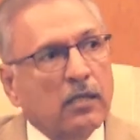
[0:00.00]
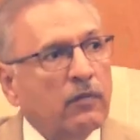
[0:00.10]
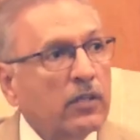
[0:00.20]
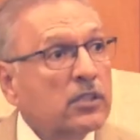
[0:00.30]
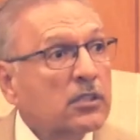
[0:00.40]

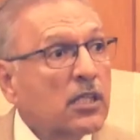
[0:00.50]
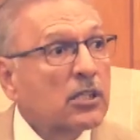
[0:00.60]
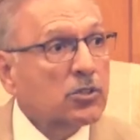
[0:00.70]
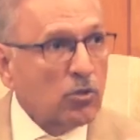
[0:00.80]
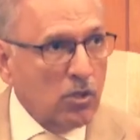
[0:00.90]
defenses
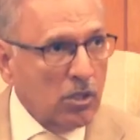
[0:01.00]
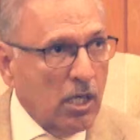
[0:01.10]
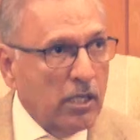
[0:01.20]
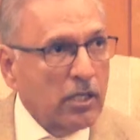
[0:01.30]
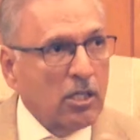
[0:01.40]
are strong,
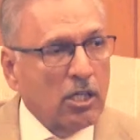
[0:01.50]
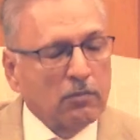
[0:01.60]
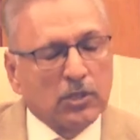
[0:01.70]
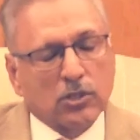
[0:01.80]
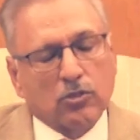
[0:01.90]
our
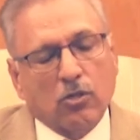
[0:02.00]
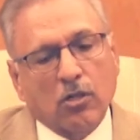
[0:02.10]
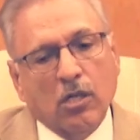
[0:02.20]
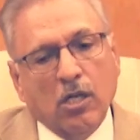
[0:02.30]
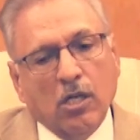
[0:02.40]
economy is strong.